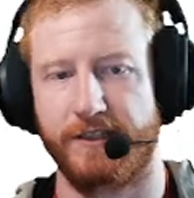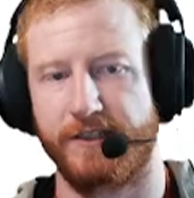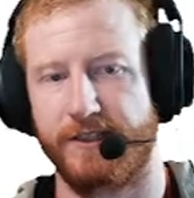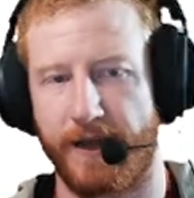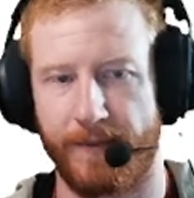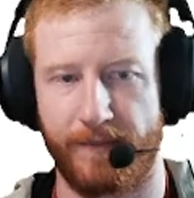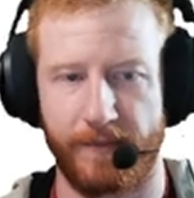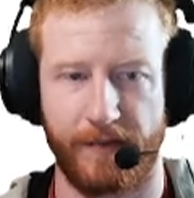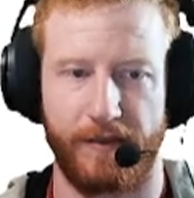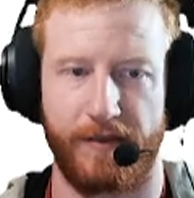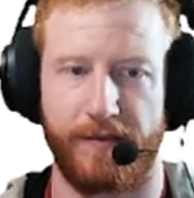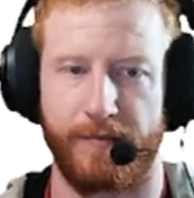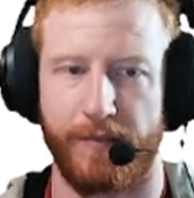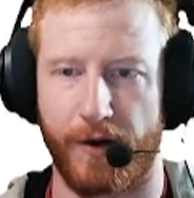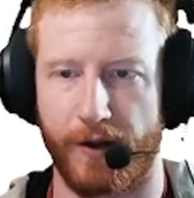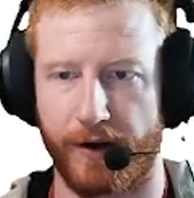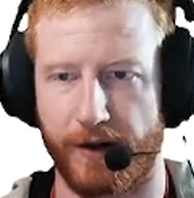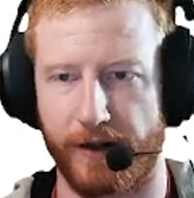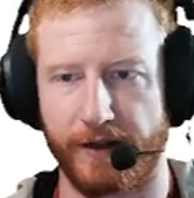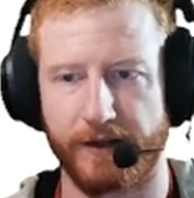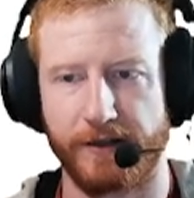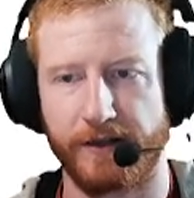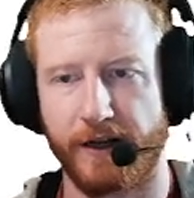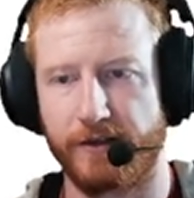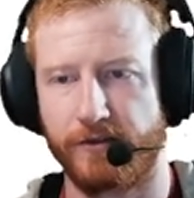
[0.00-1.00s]
depth of the model
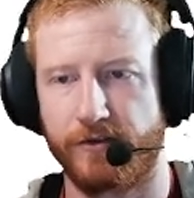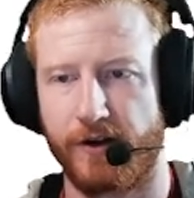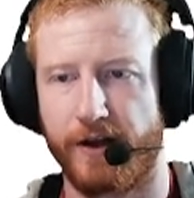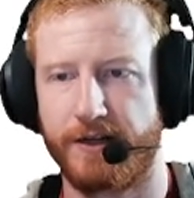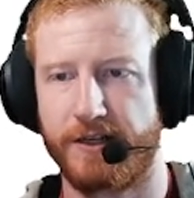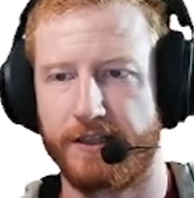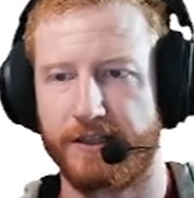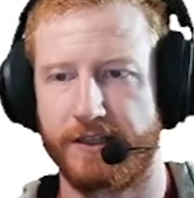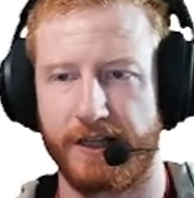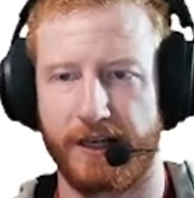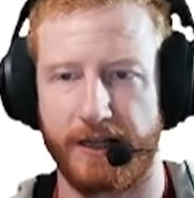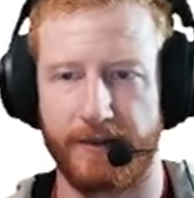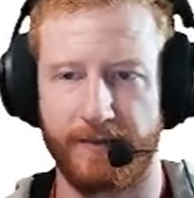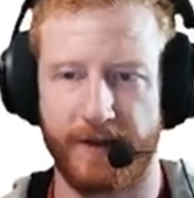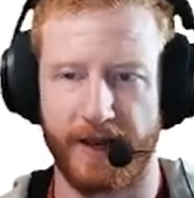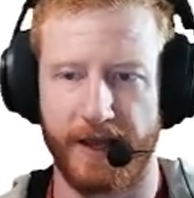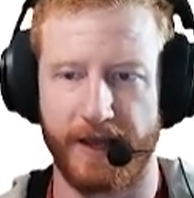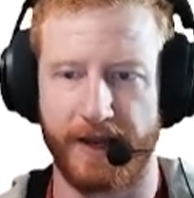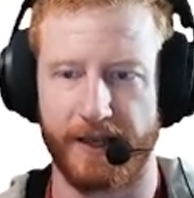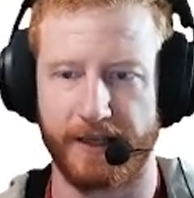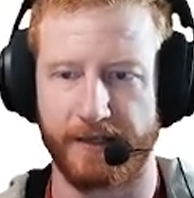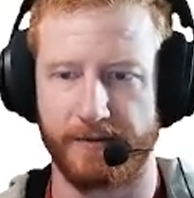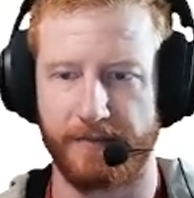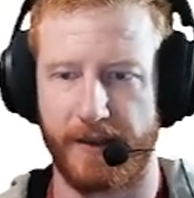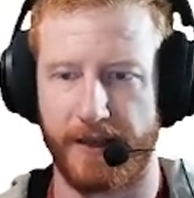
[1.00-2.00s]
and try and just eliminate
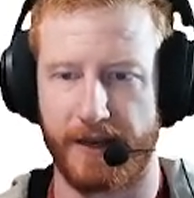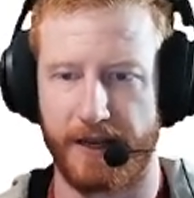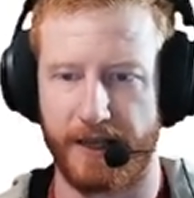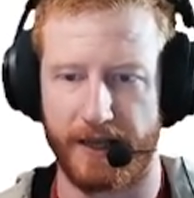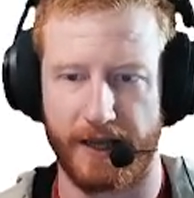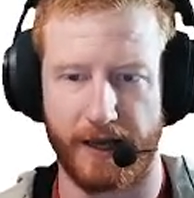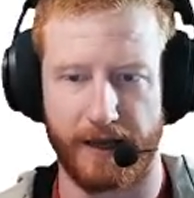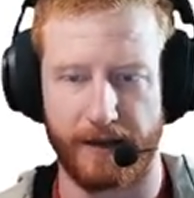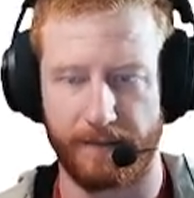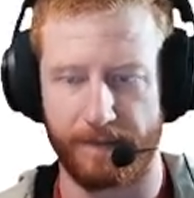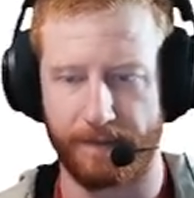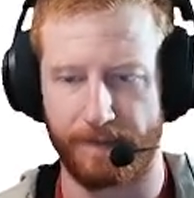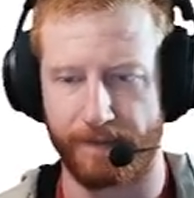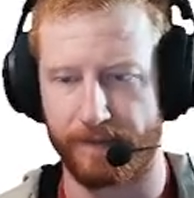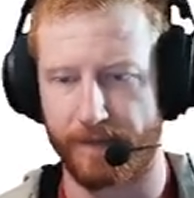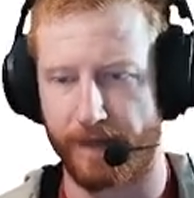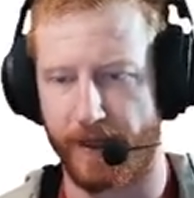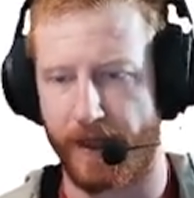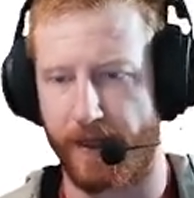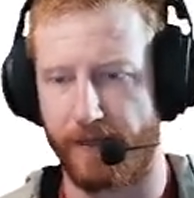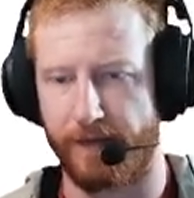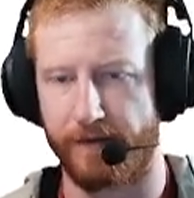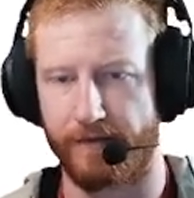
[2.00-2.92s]
as many other